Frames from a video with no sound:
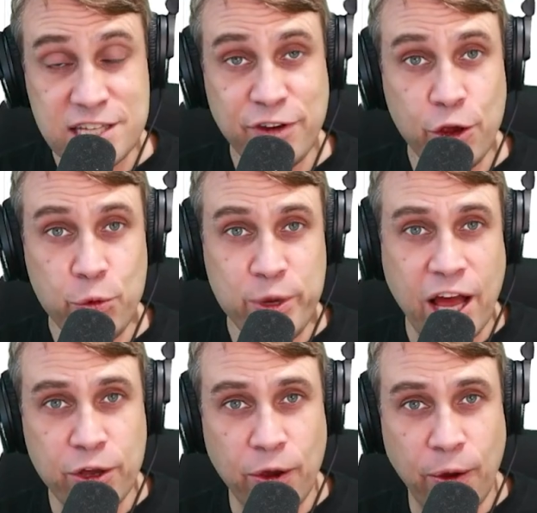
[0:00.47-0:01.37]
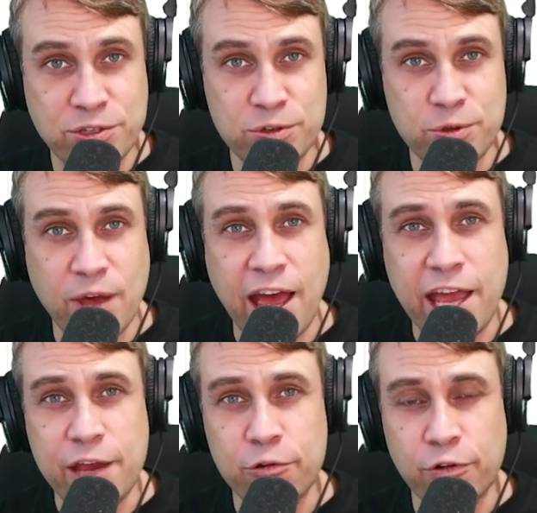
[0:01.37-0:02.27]
video, we are going to do
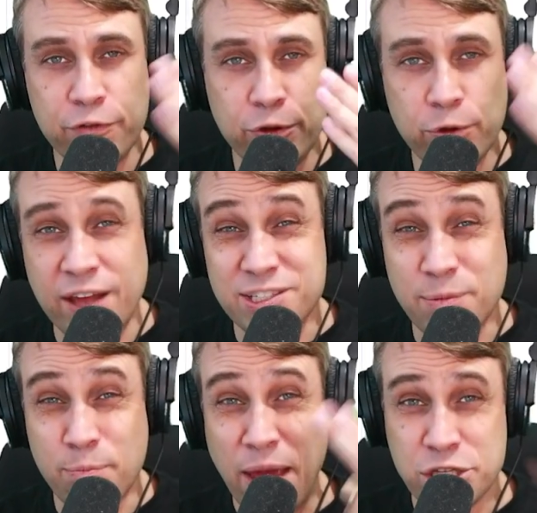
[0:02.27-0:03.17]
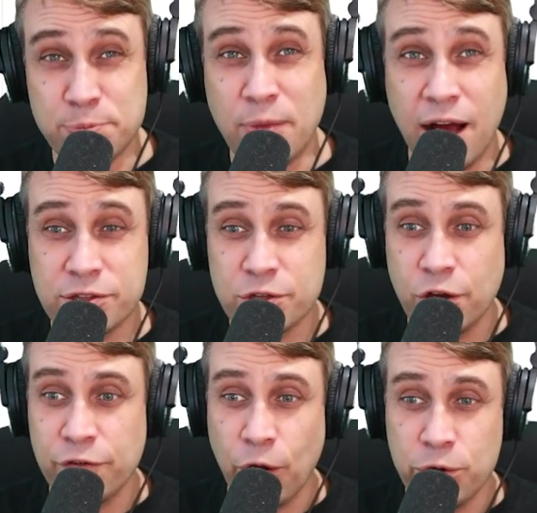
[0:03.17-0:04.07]
a review and some benchmarks
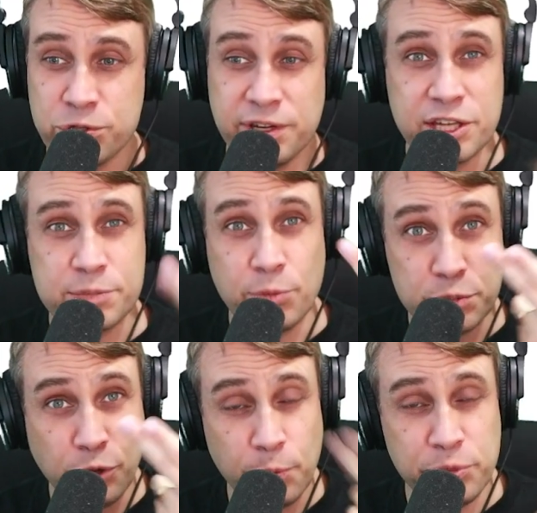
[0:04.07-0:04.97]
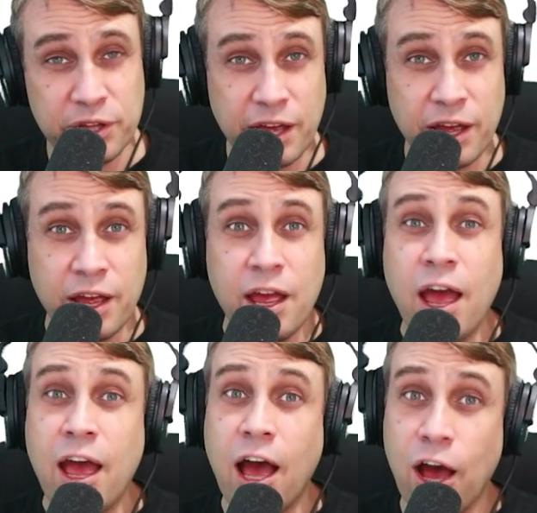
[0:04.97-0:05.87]
of Hostinger's most popular
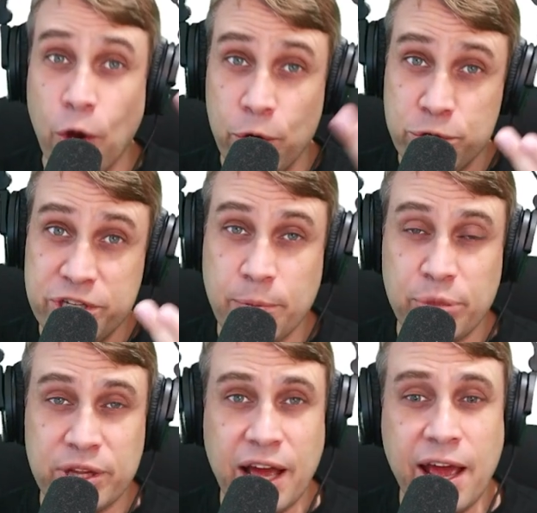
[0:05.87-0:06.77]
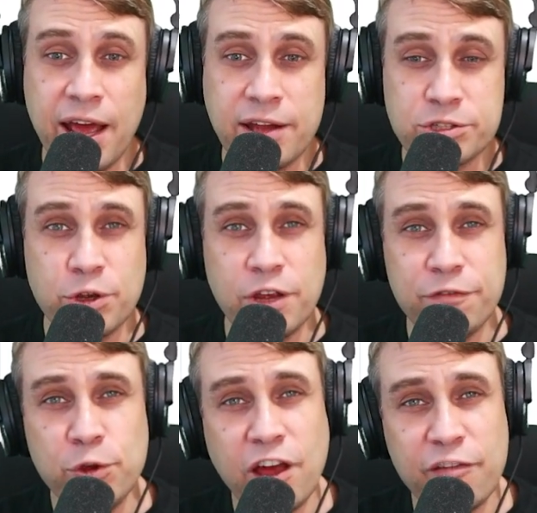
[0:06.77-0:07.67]
hosting plans. So if
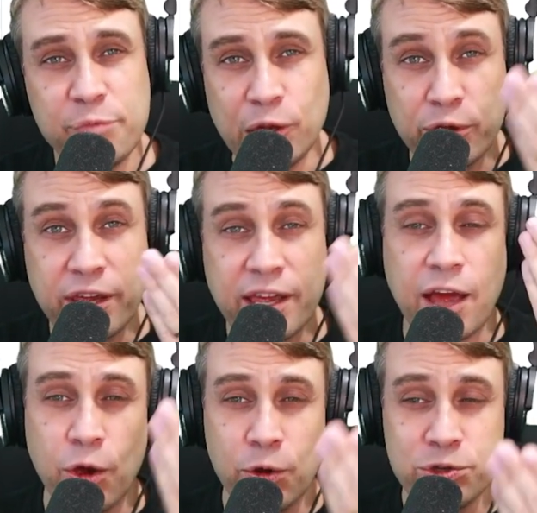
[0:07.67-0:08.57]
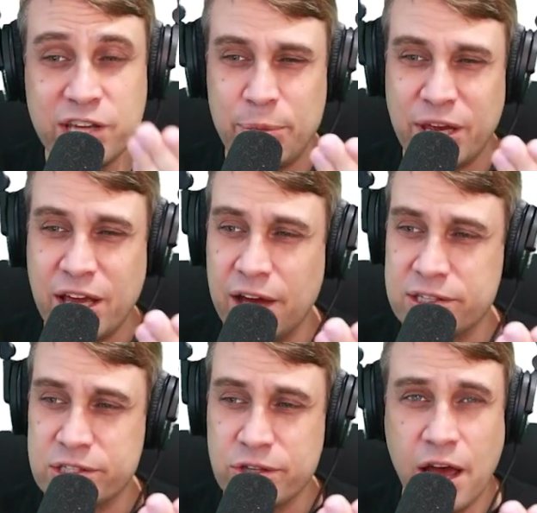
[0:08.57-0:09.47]
you have been looking at Hostinger but can't
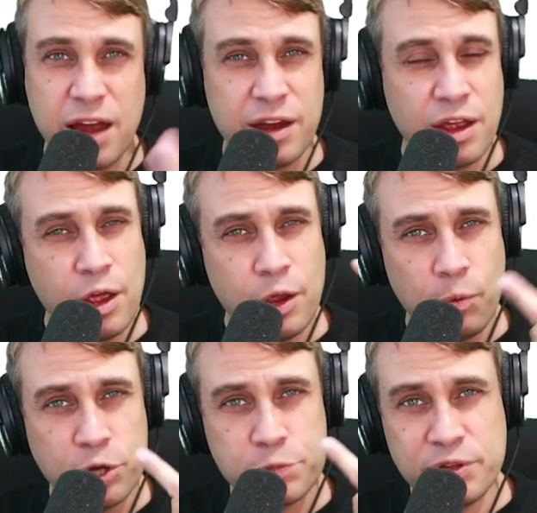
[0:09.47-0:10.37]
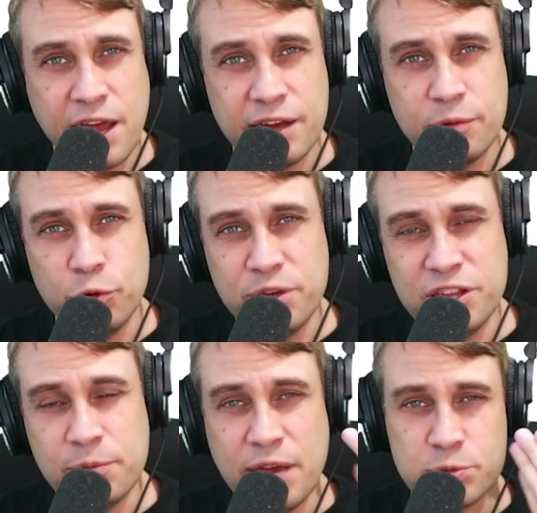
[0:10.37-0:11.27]
decide which plan would be
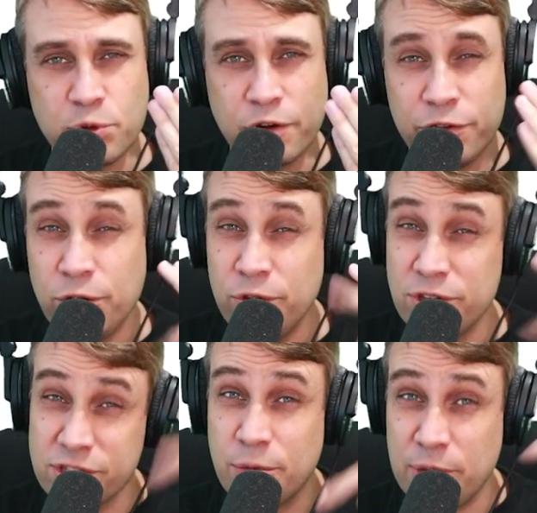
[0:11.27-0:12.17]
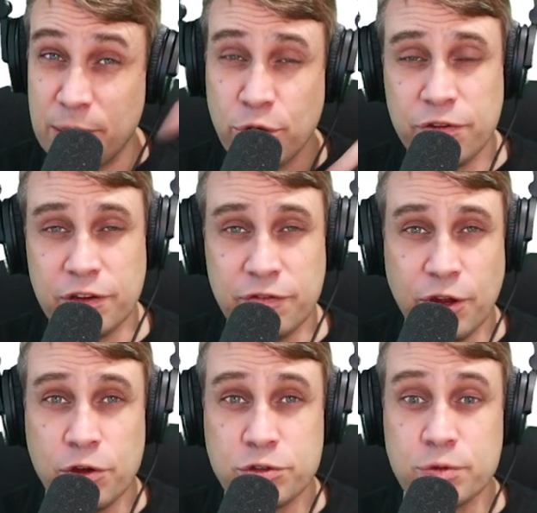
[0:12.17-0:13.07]
the best one for you, this is going to be the perfect
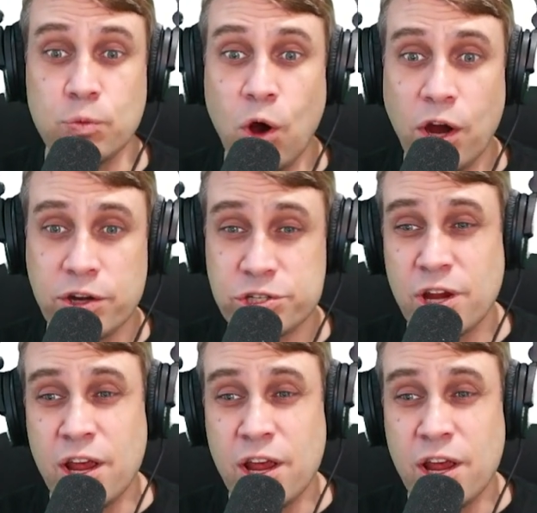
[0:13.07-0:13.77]
video to watch.